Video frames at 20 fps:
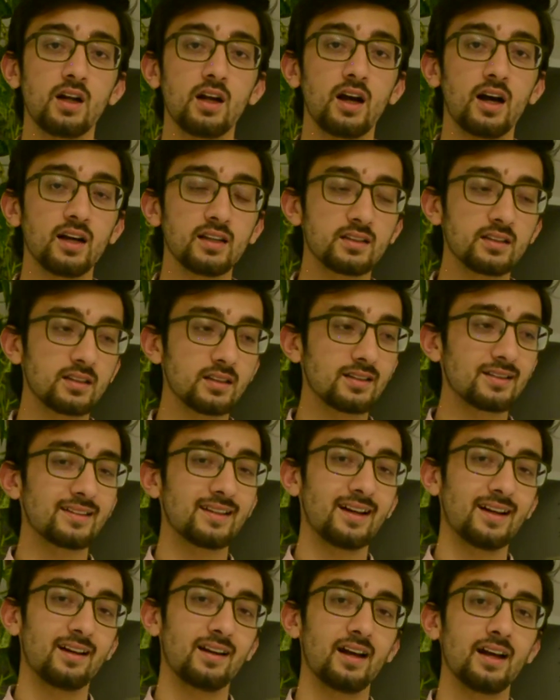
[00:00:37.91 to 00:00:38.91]
Other than
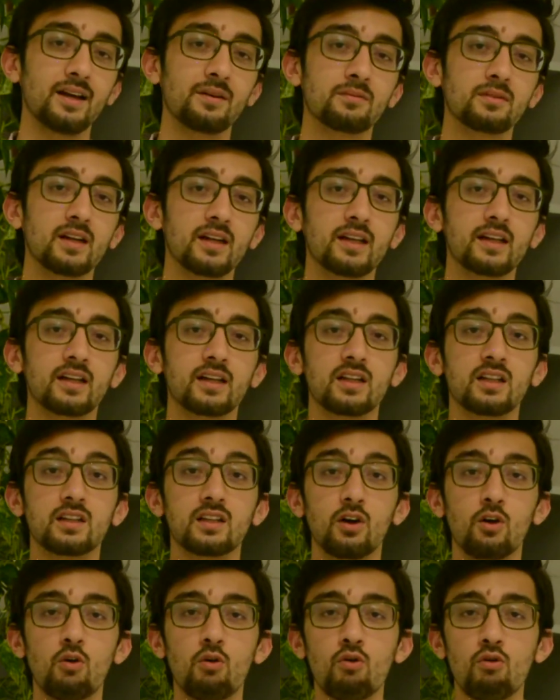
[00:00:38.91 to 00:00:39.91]
that, I'm getting
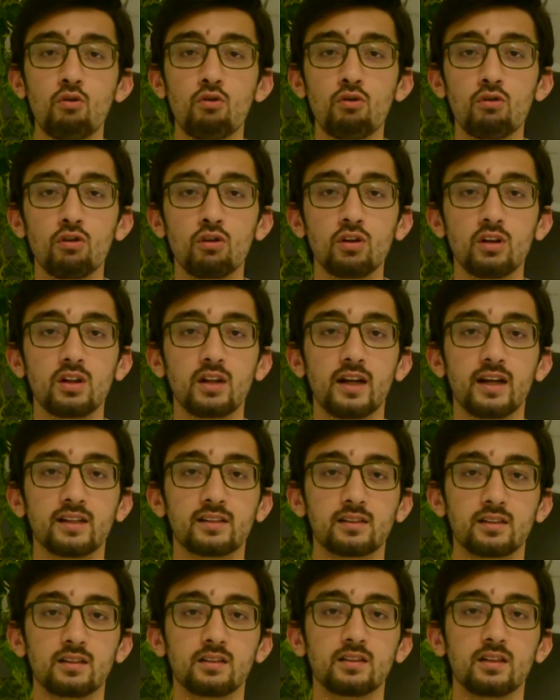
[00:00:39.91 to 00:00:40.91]
the whole,
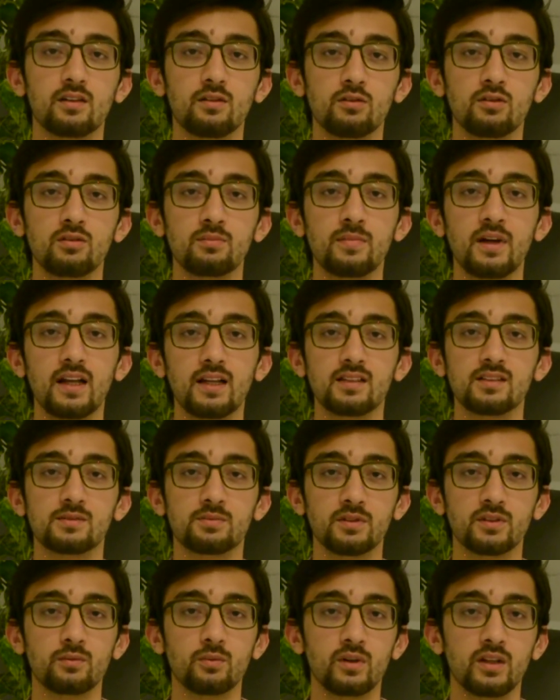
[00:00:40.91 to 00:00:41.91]
the whole balance
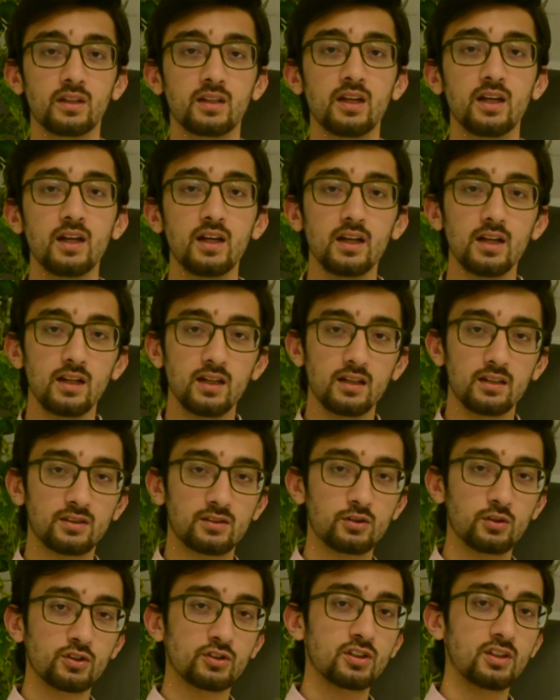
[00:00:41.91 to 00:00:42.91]
between
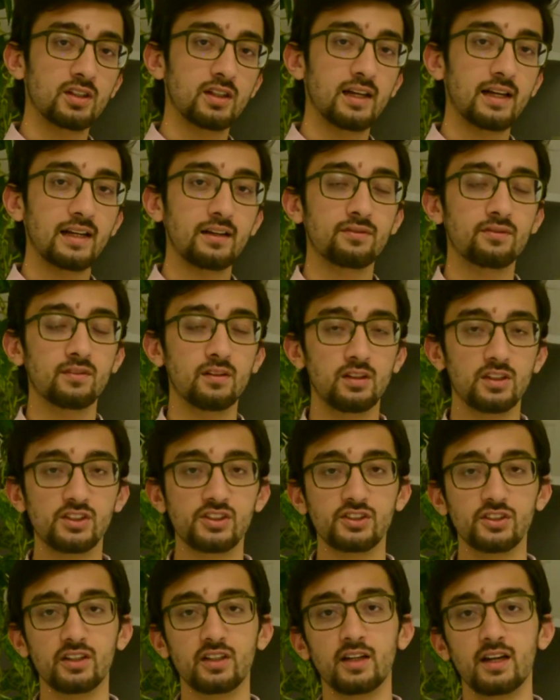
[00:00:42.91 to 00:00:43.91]
social life,
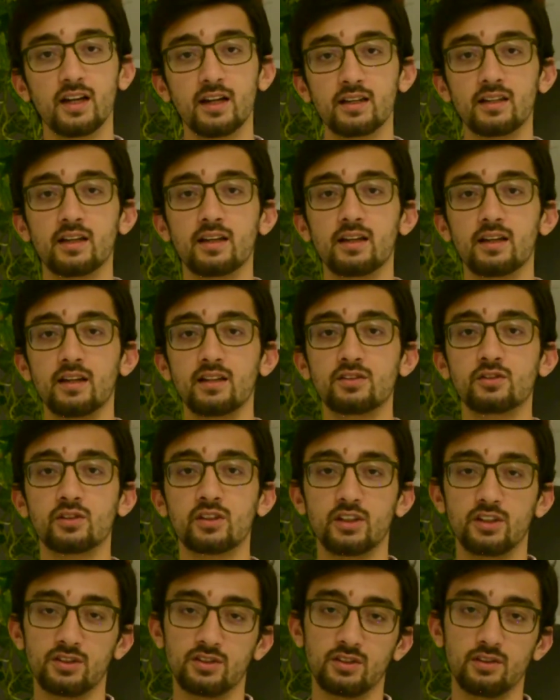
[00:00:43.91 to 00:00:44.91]
leisure and
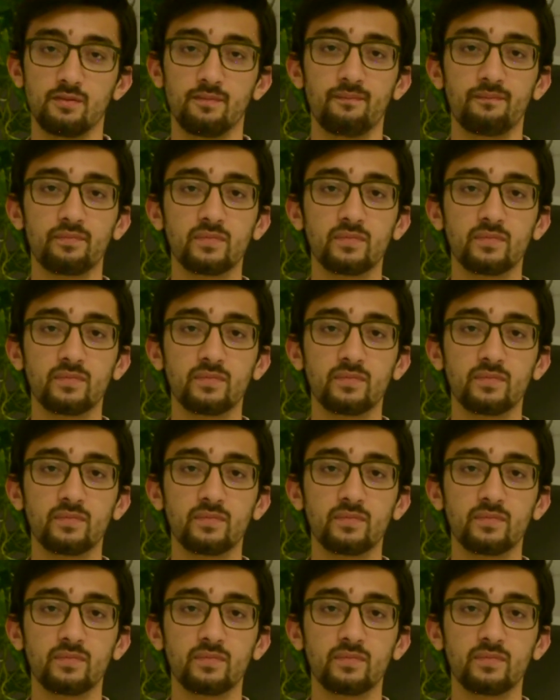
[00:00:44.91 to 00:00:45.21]
education.